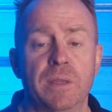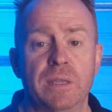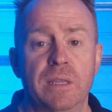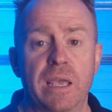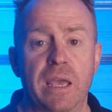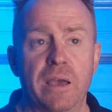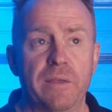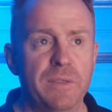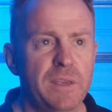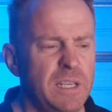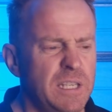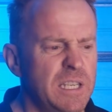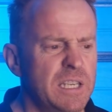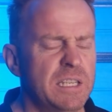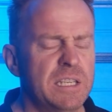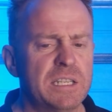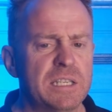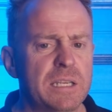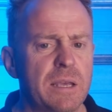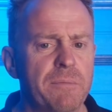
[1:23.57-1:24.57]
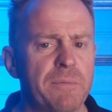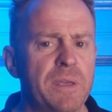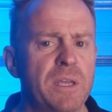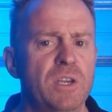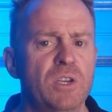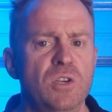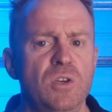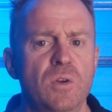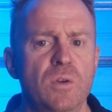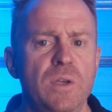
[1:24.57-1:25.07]
Now, this isn't
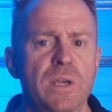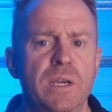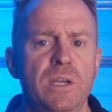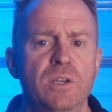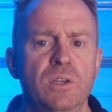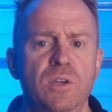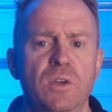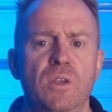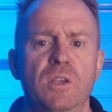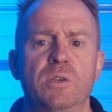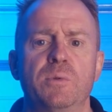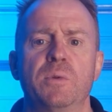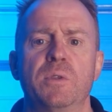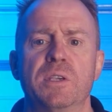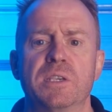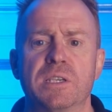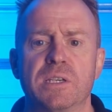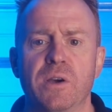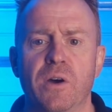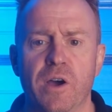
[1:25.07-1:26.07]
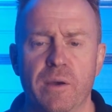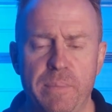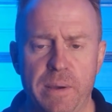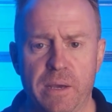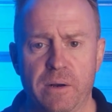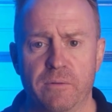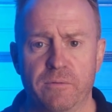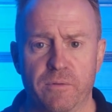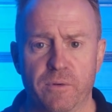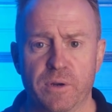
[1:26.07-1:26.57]
something new. You can do this with a
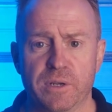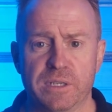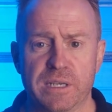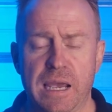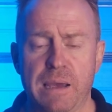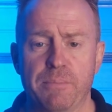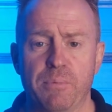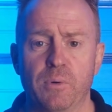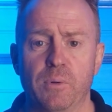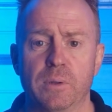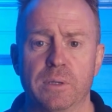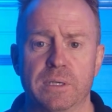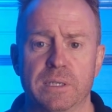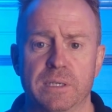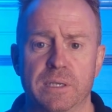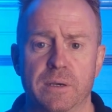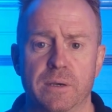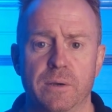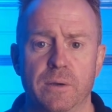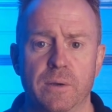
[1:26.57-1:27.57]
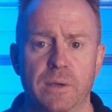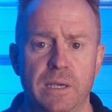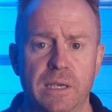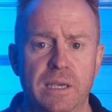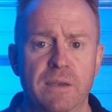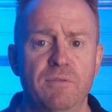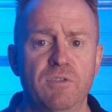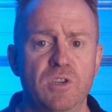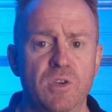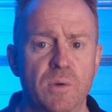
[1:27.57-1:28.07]
Skypanel, for example. So
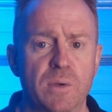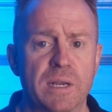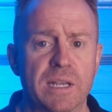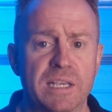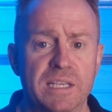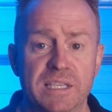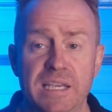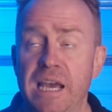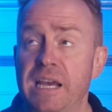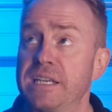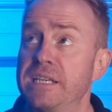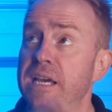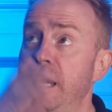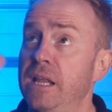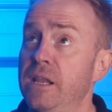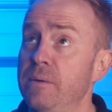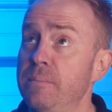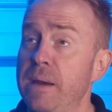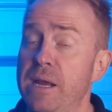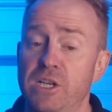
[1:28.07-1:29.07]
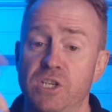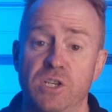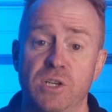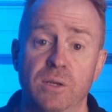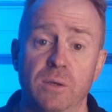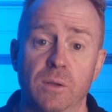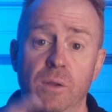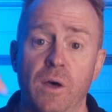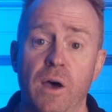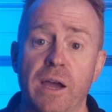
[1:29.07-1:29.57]
it gives you an exact color match
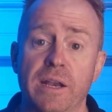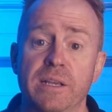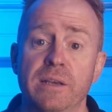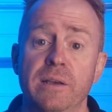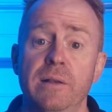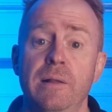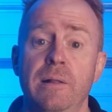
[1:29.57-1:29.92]
to your light.